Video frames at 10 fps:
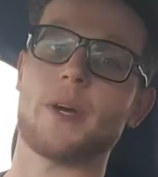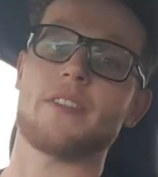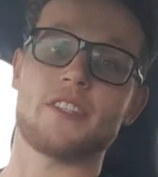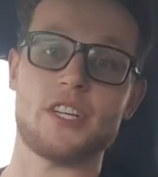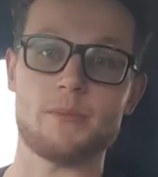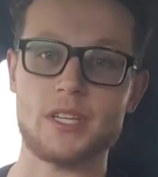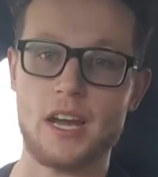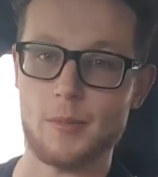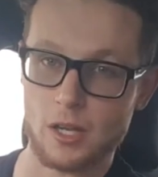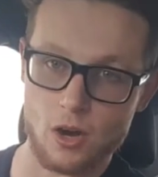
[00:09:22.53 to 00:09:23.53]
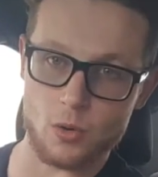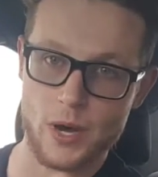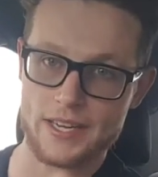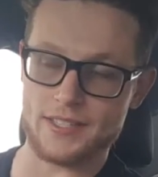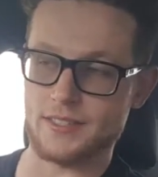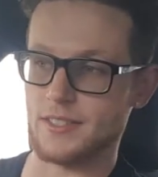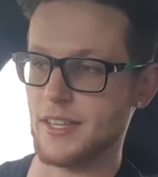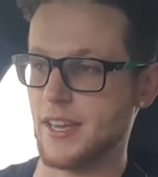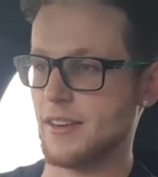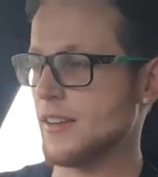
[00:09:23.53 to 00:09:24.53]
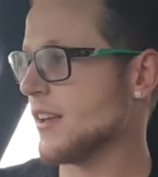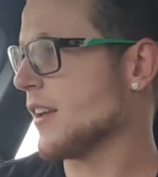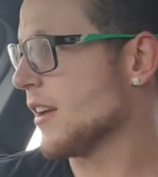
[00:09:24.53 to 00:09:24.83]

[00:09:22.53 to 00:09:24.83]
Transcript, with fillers: but the gym's come a long way since then.